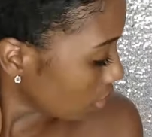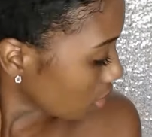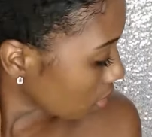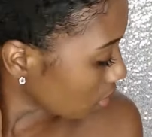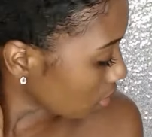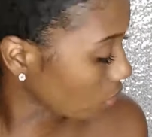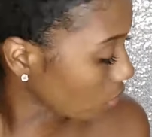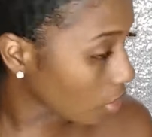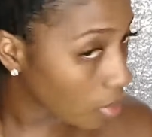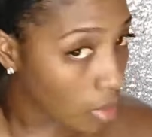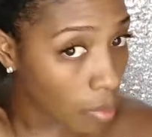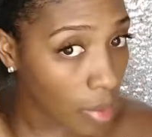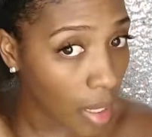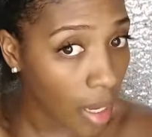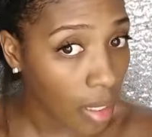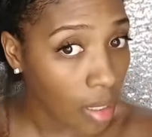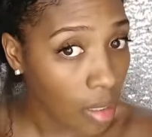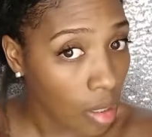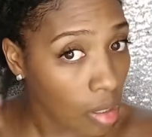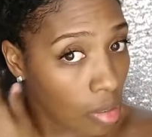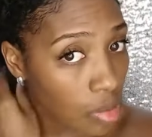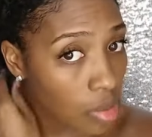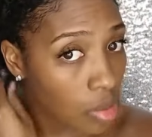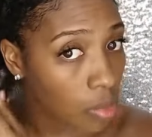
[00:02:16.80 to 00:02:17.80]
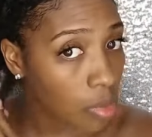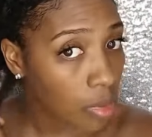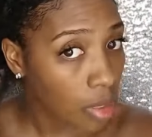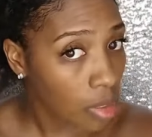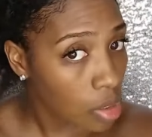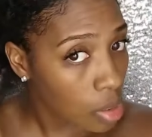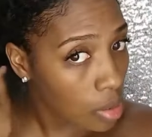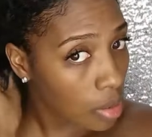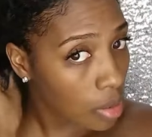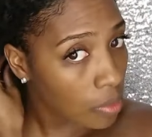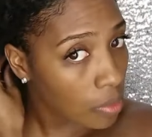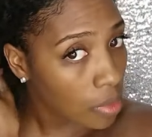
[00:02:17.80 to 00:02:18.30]
from the back, and I'll also pull out a
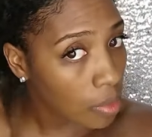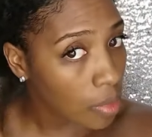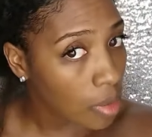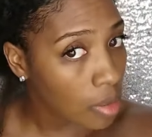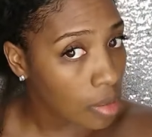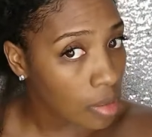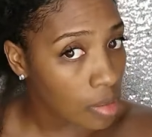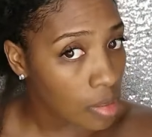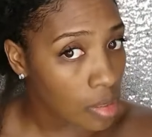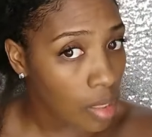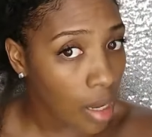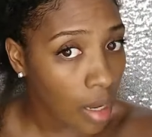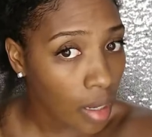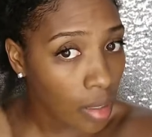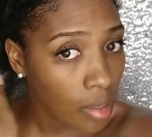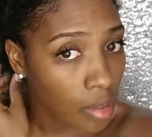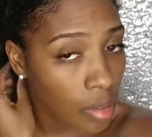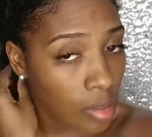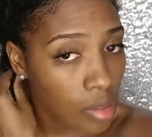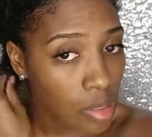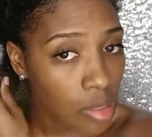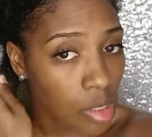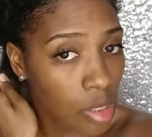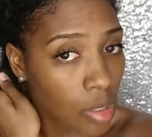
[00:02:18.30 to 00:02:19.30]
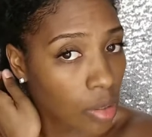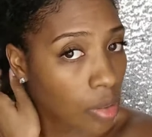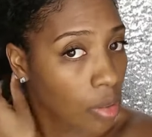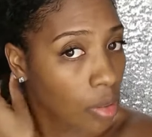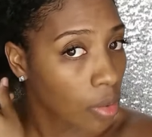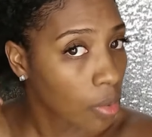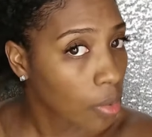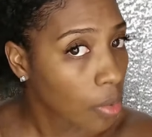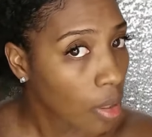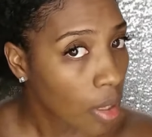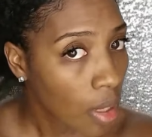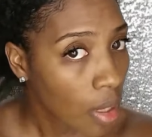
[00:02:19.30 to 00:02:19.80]
strand from the side to show
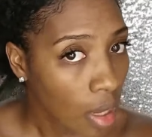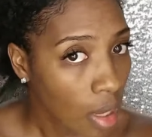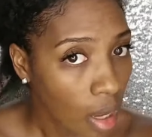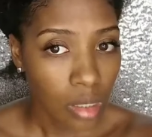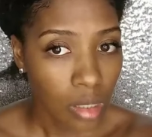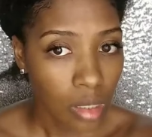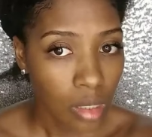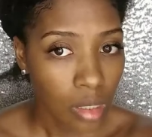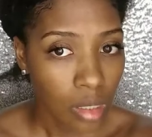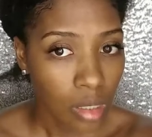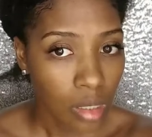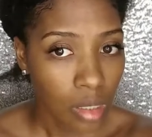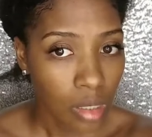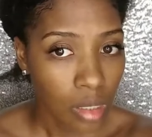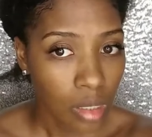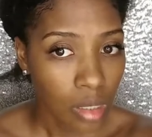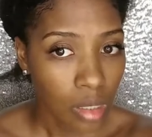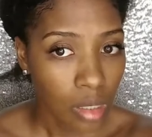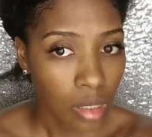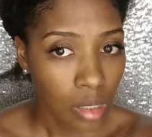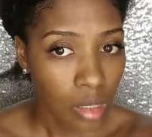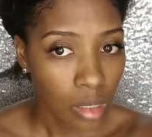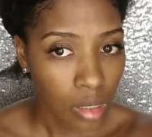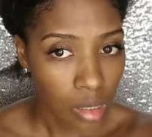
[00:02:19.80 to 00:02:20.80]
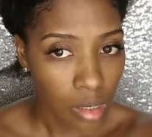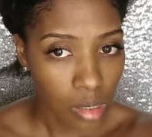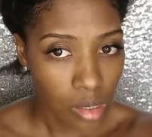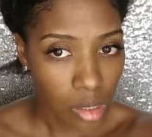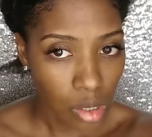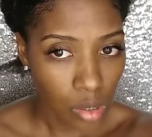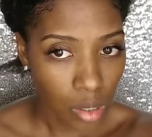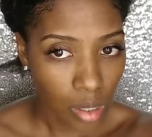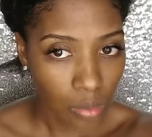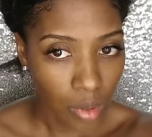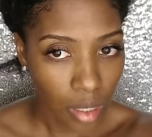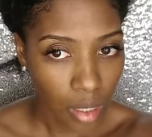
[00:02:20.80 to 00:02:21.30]
you how well it works. This
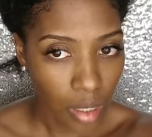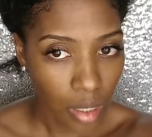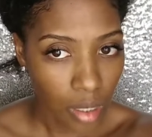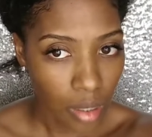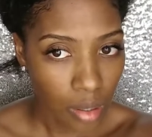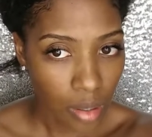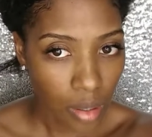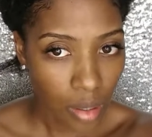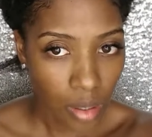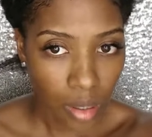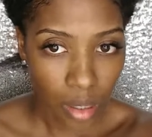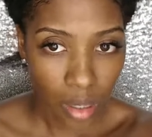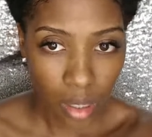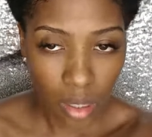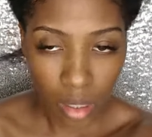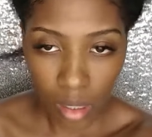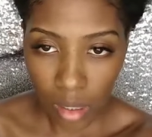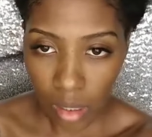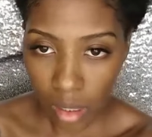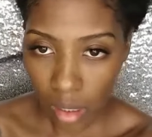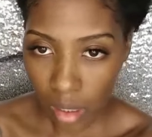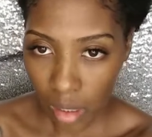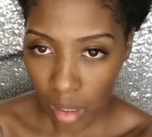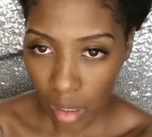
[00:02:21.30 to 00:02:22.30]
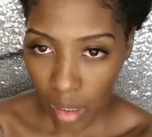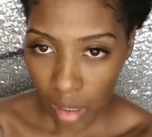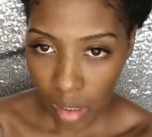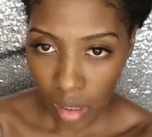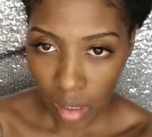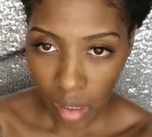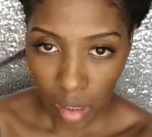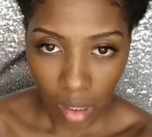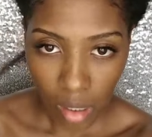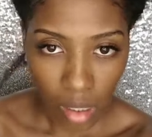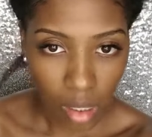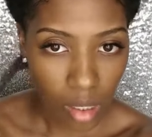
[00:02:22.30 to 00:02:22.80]
strand right here
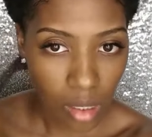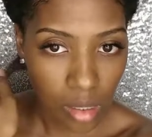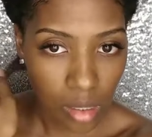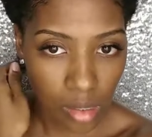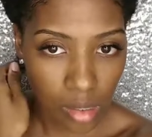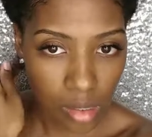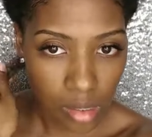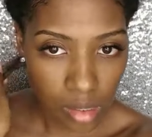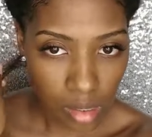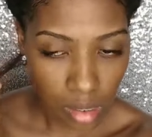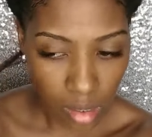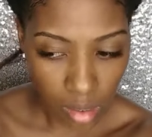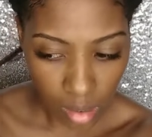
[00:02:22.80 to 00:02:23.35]
is